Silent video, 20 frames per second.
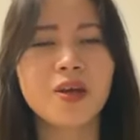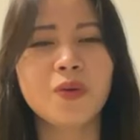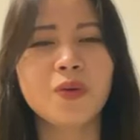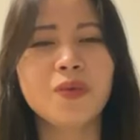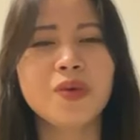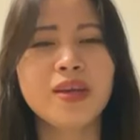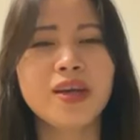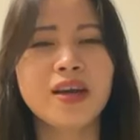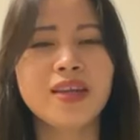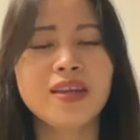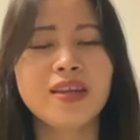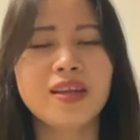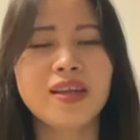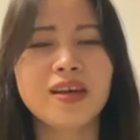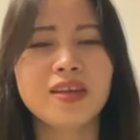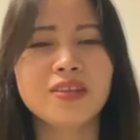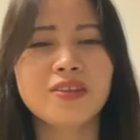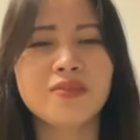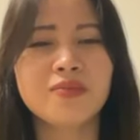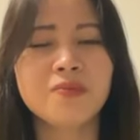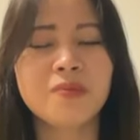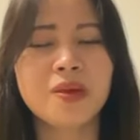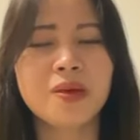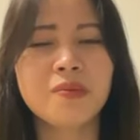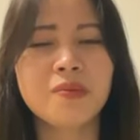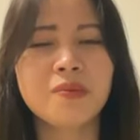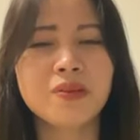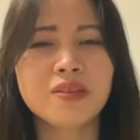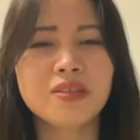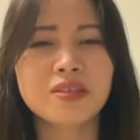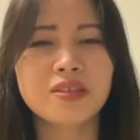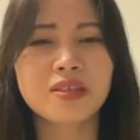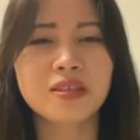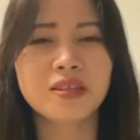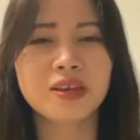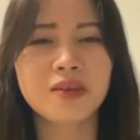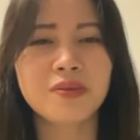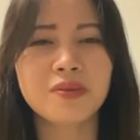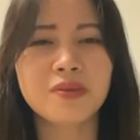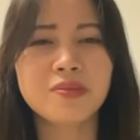We had a lot of memories that
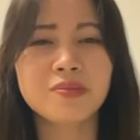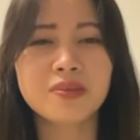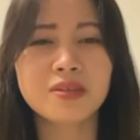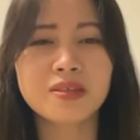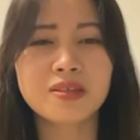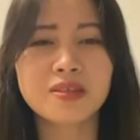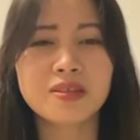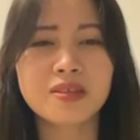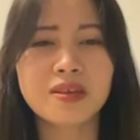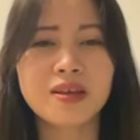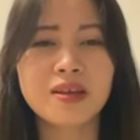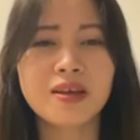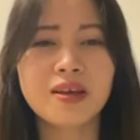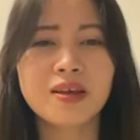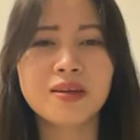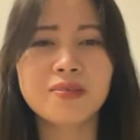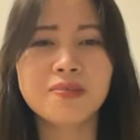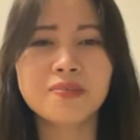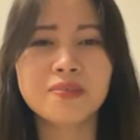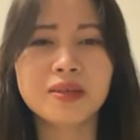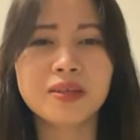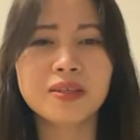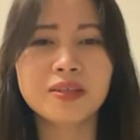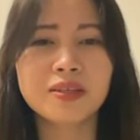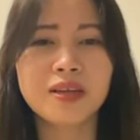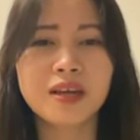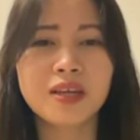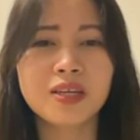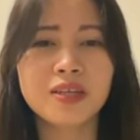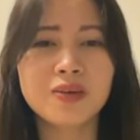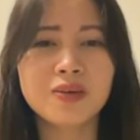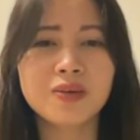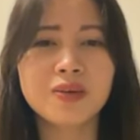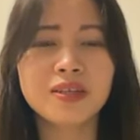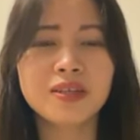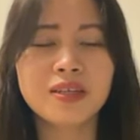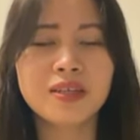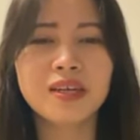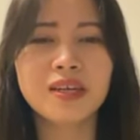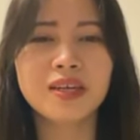I will miss. But I know
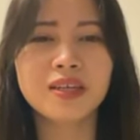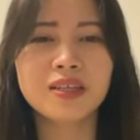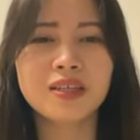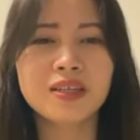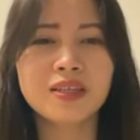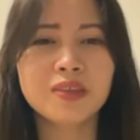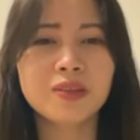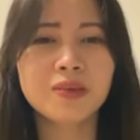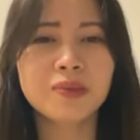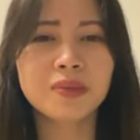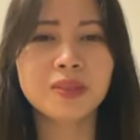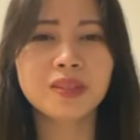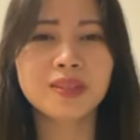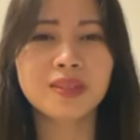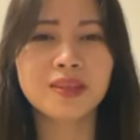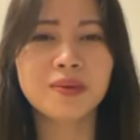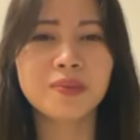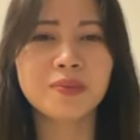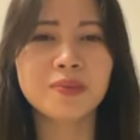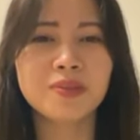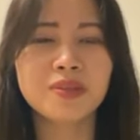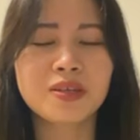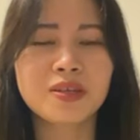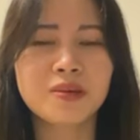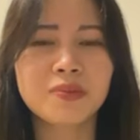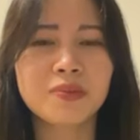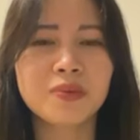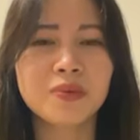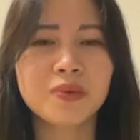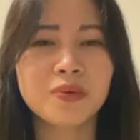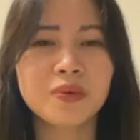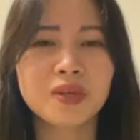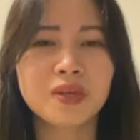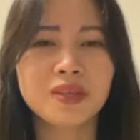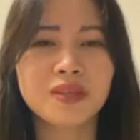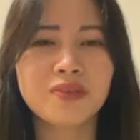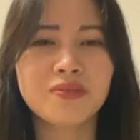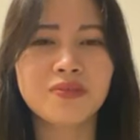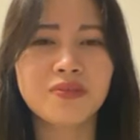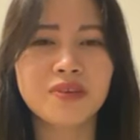hindi lang dito matatapos ang buo
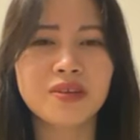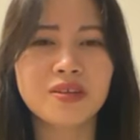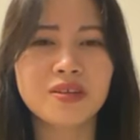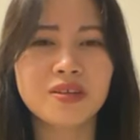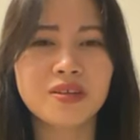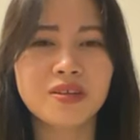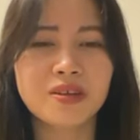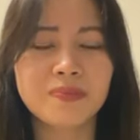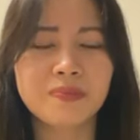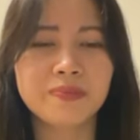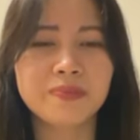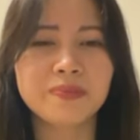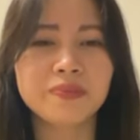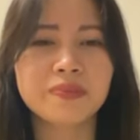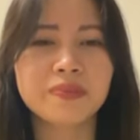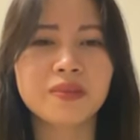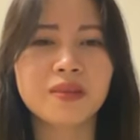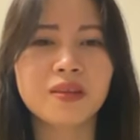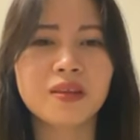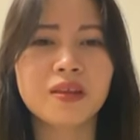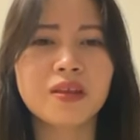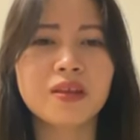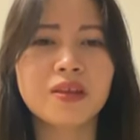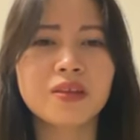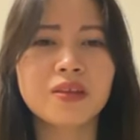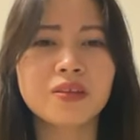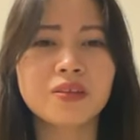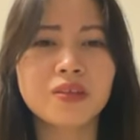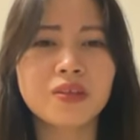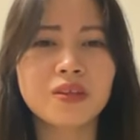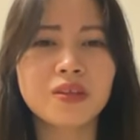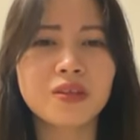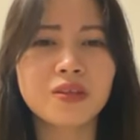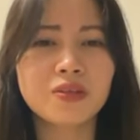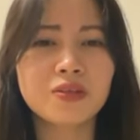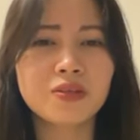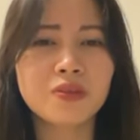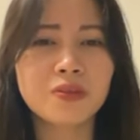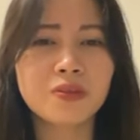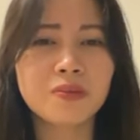nating friendship. Thank you
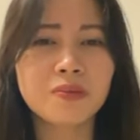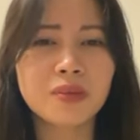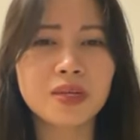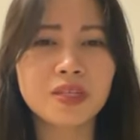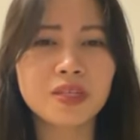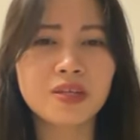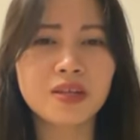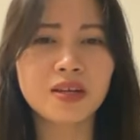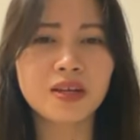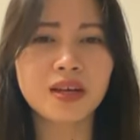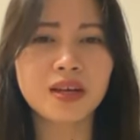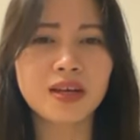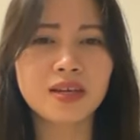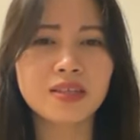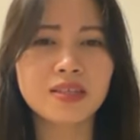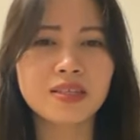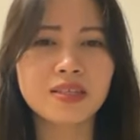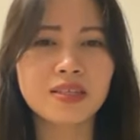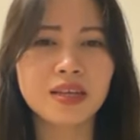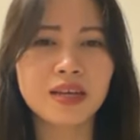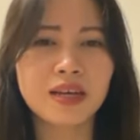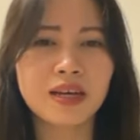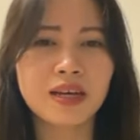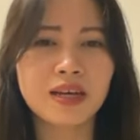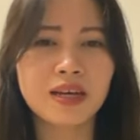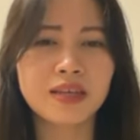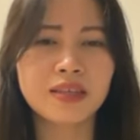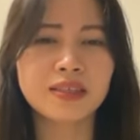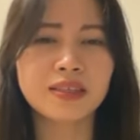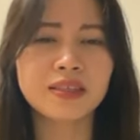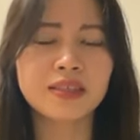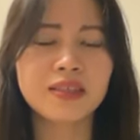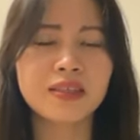so much guys sa lahat.